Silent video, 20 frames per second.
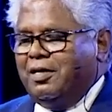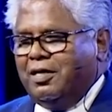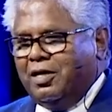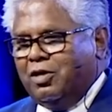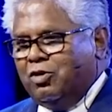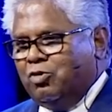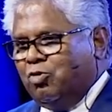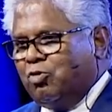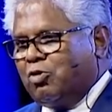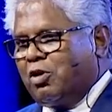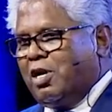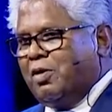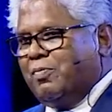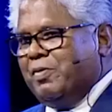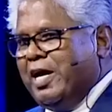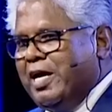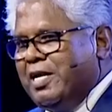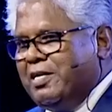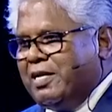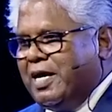In
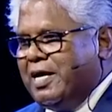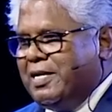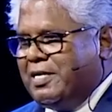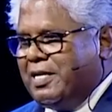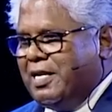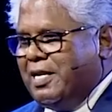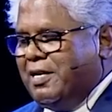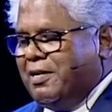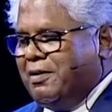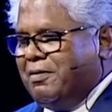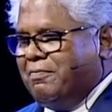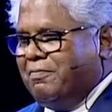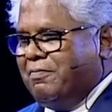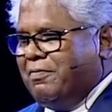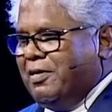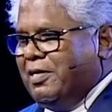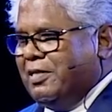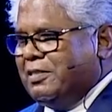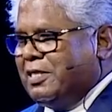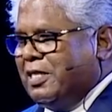Deuteronomy eight eighteen,
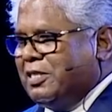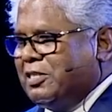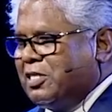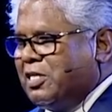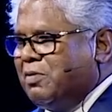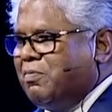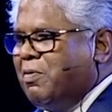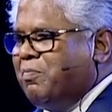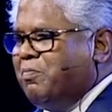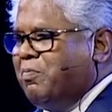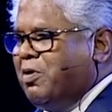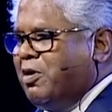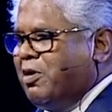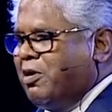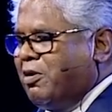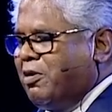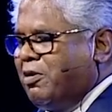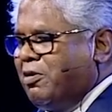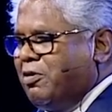it says, remember